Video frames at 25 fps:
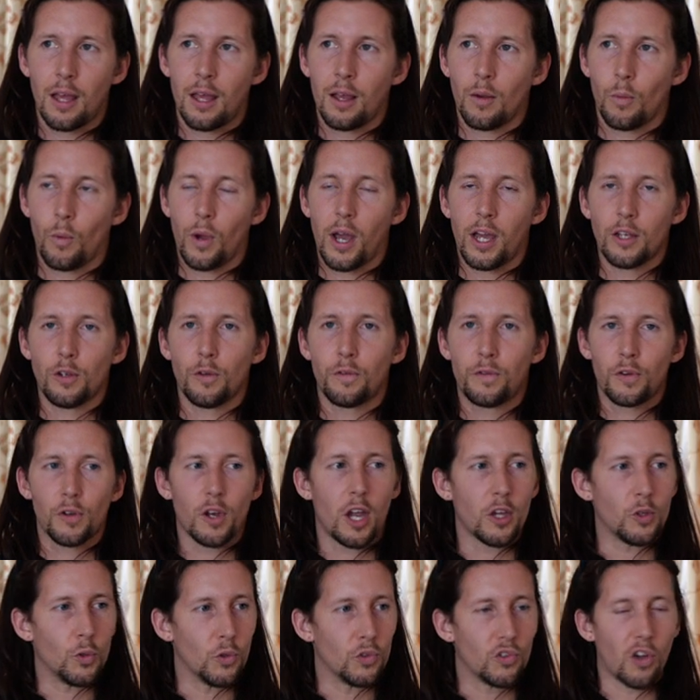where you feel
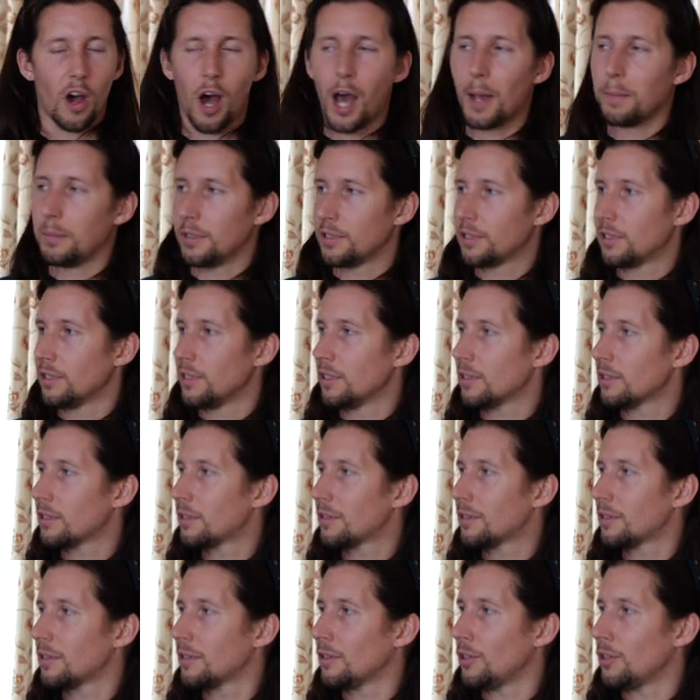like your timelessness,